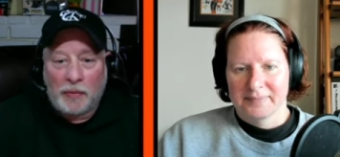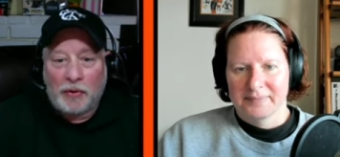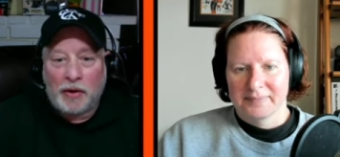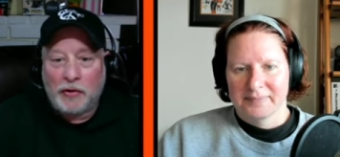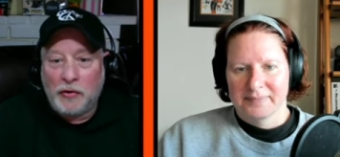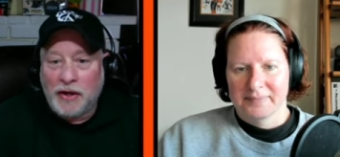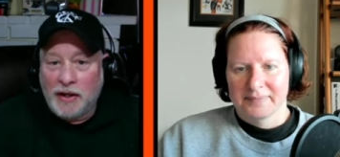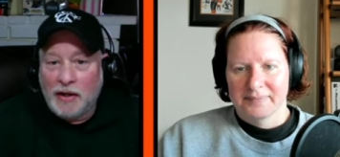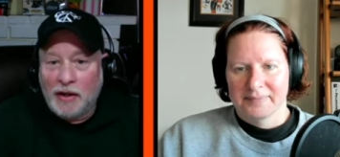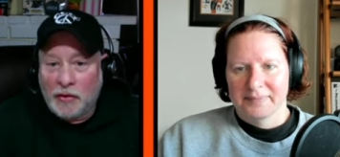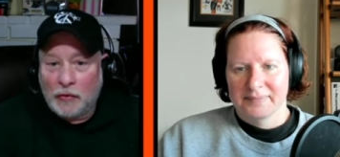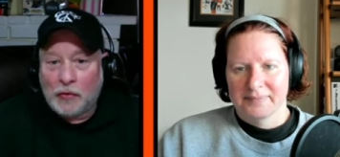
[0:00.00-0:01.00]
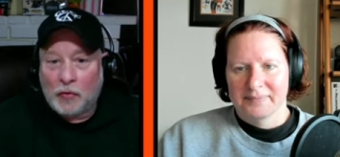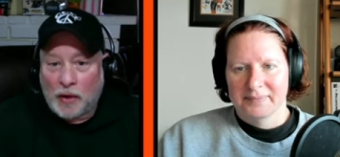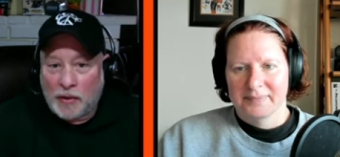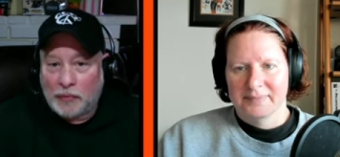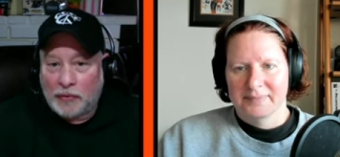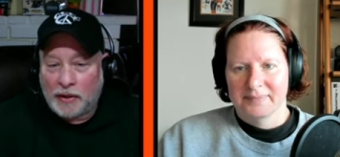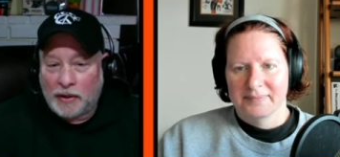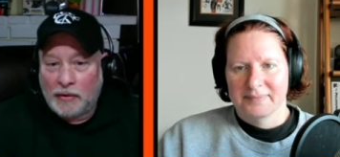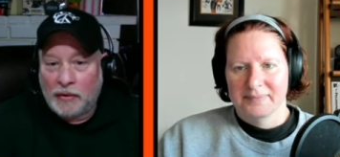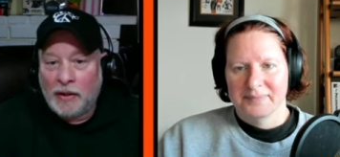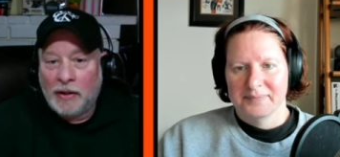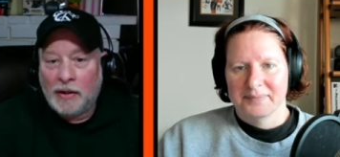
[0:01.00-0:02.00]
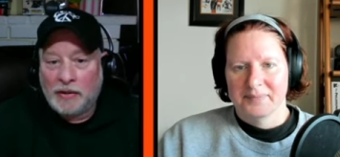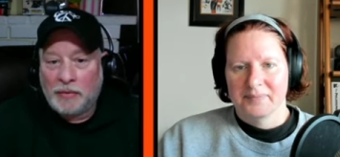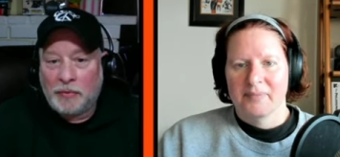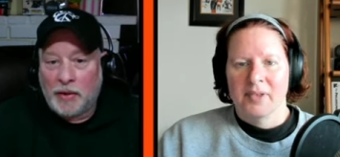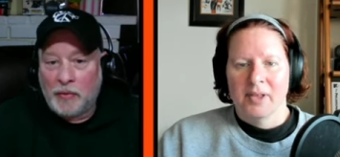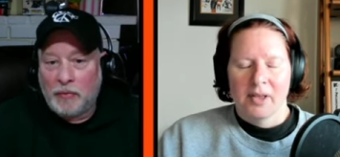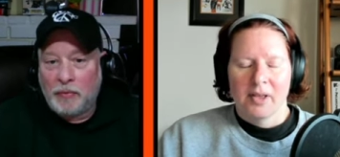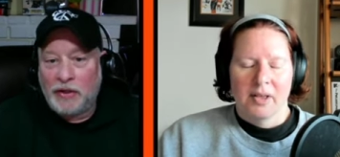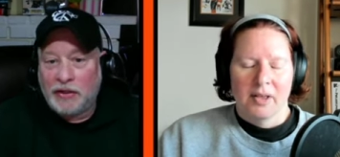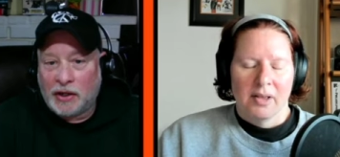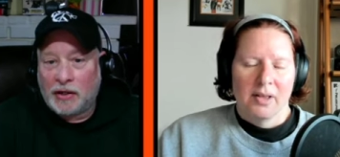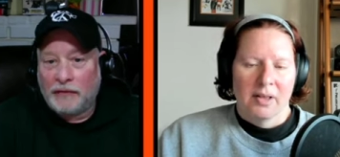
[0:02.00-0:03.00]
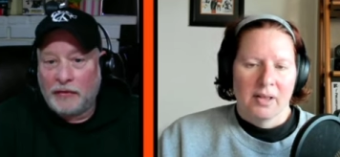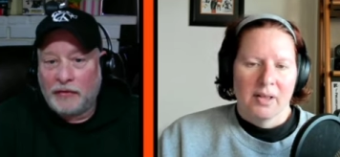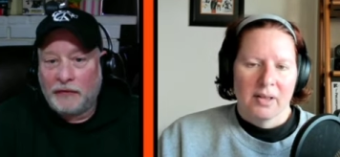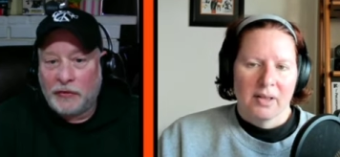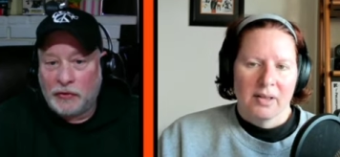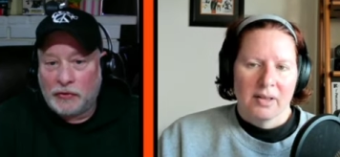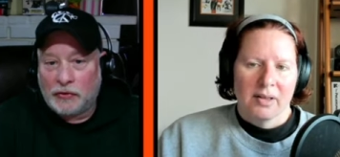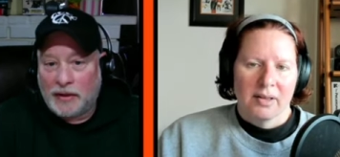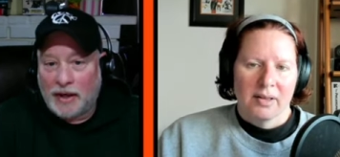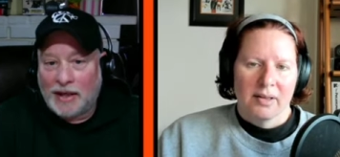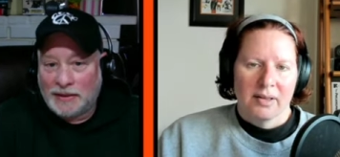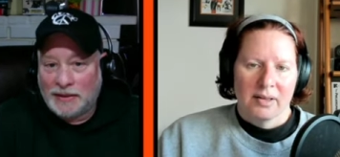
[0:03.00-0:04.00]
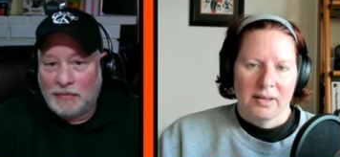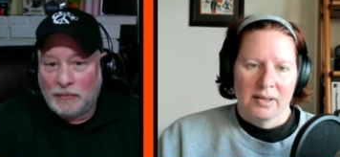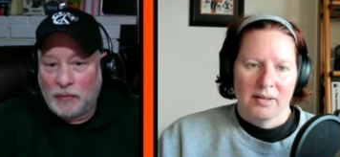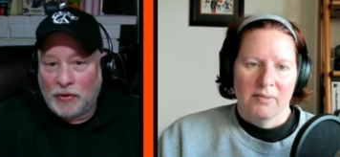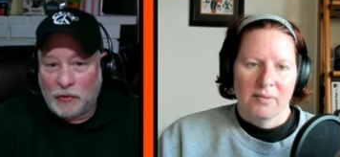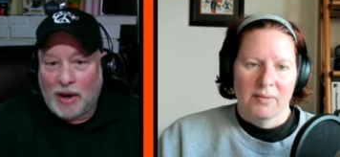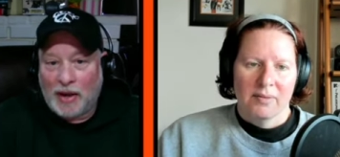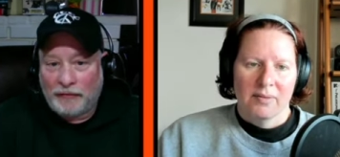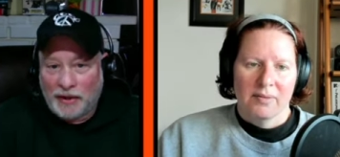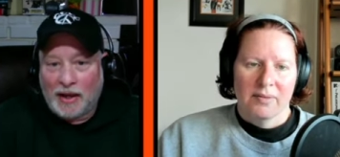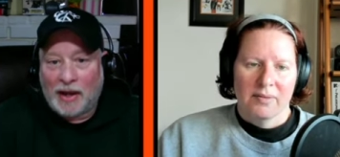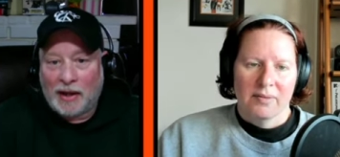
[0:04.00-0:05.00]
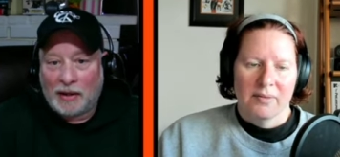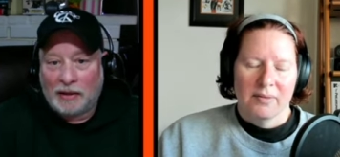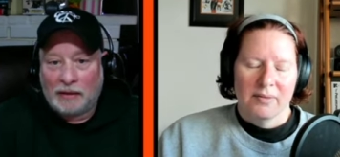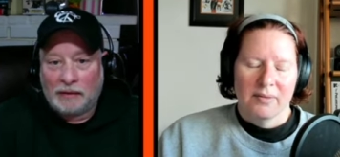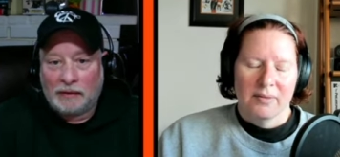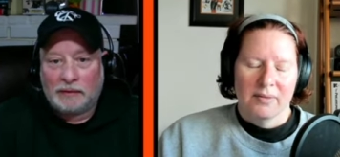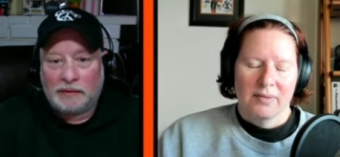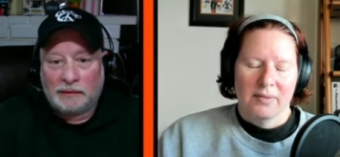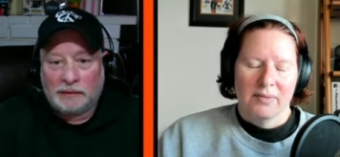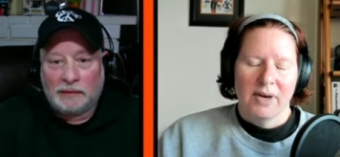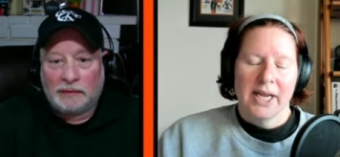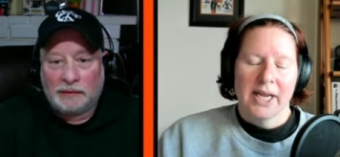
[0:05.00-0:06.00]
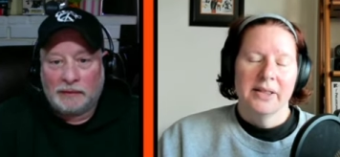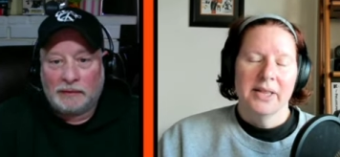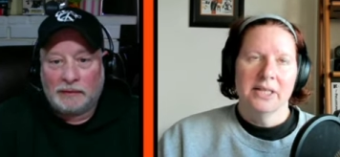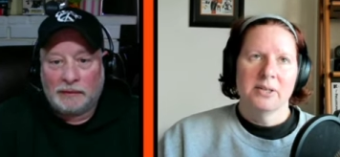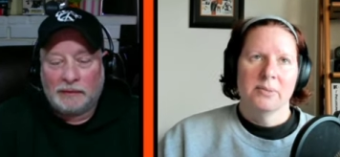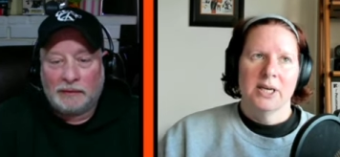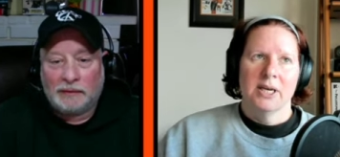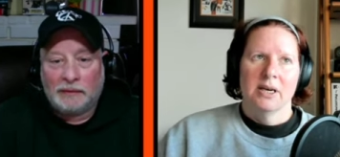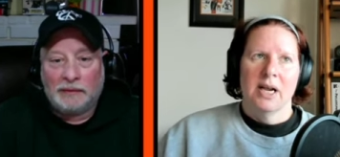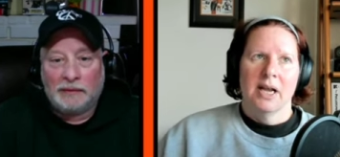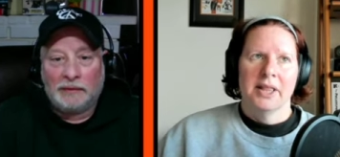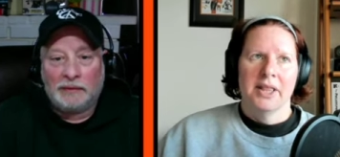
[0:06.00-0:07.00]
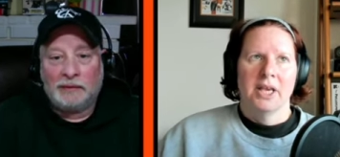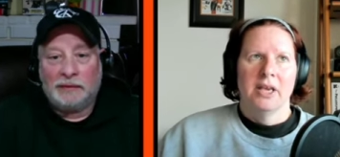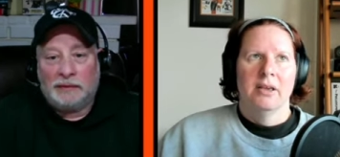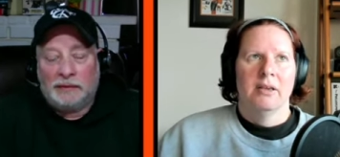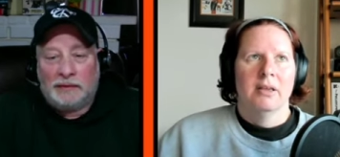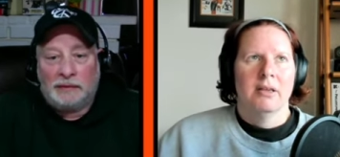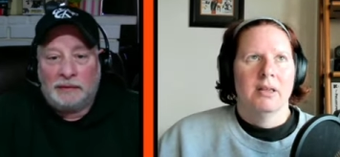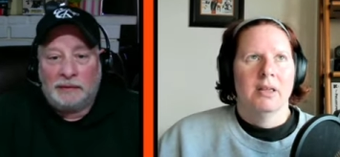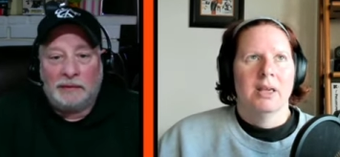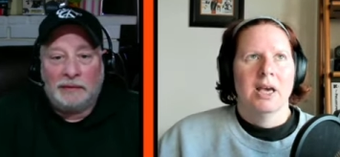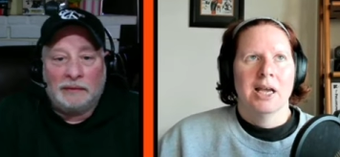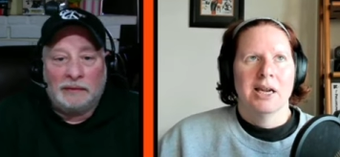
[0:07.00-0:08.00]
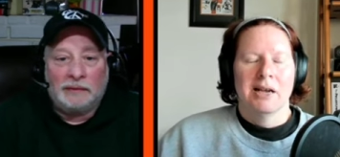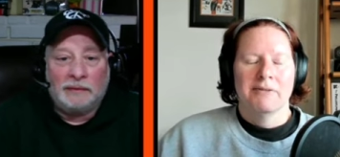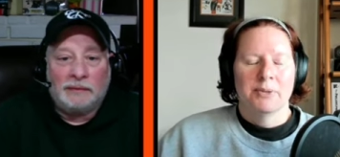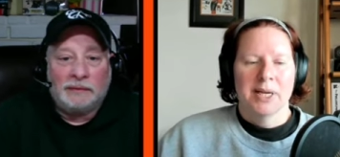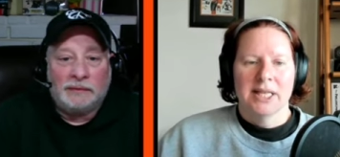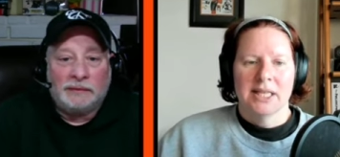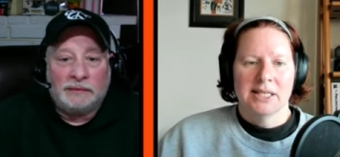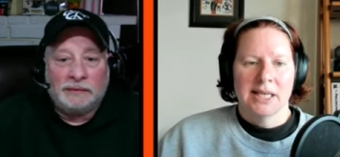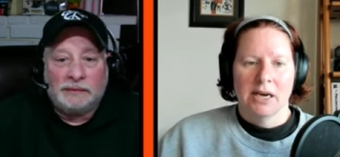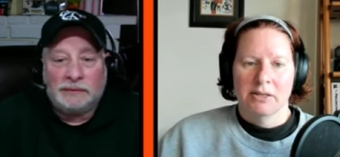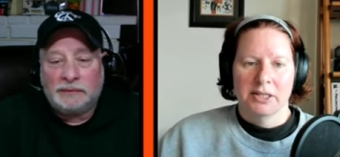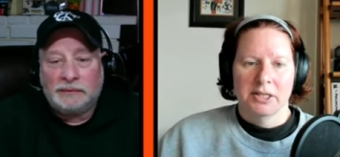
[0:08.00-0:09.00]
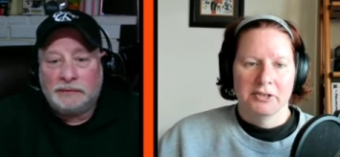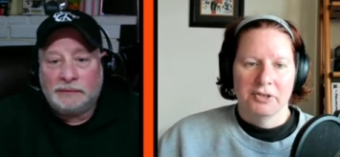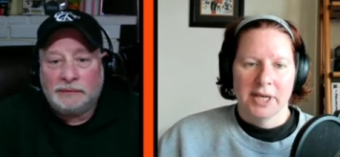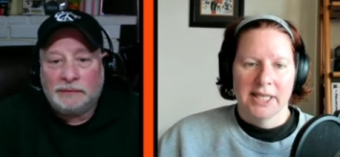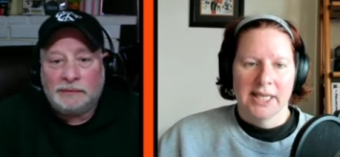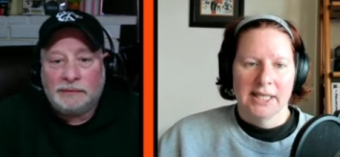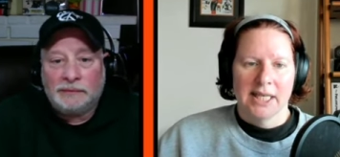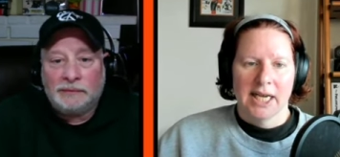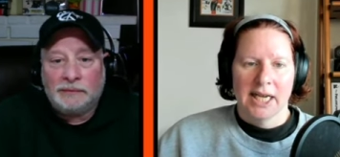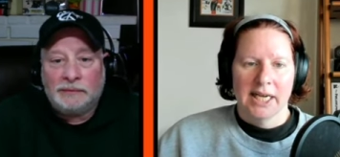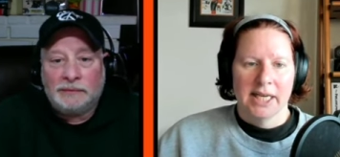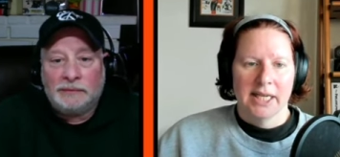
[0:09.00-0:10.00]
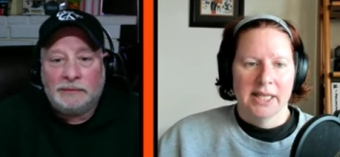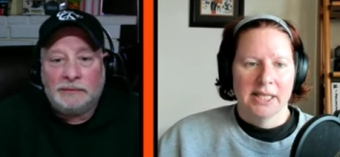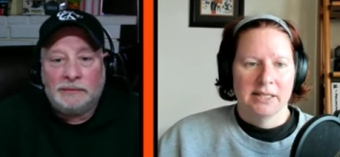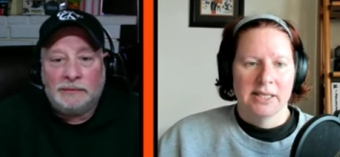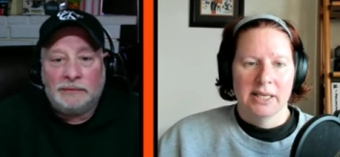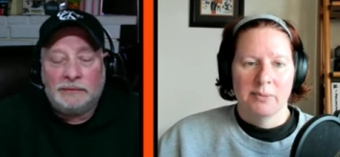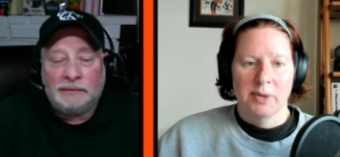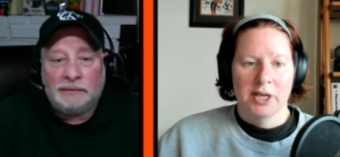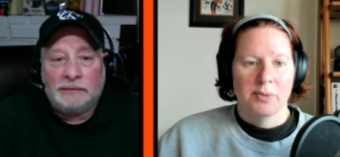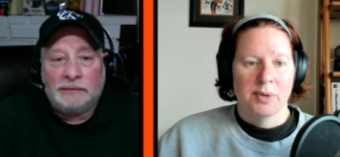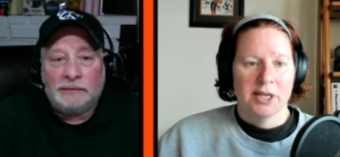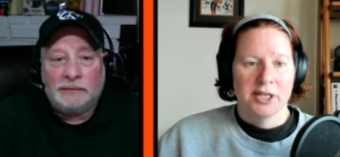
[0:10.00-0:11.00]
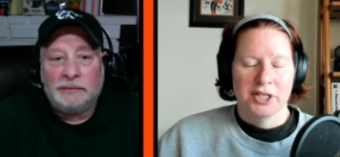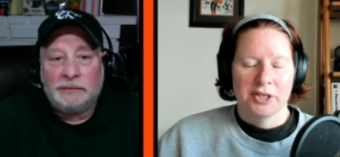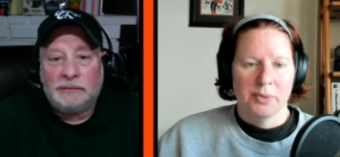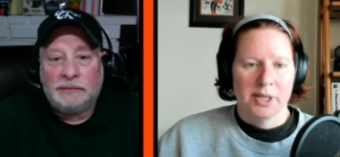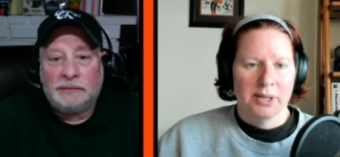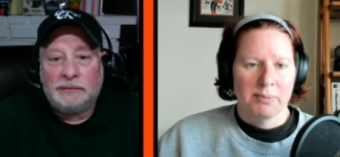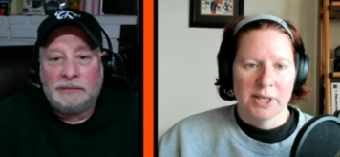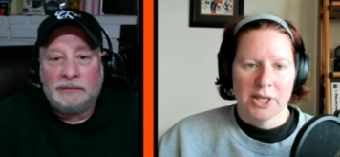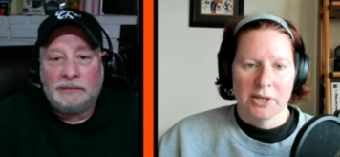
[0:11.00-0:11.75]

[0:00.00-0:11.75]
Speaker 1: player. You need another great player to play with Michkov in the future. That's what you have to get.
Speaker 2: Right. And that's where I think you kind of have to wait this out until trade deadline and then see what you want to do with with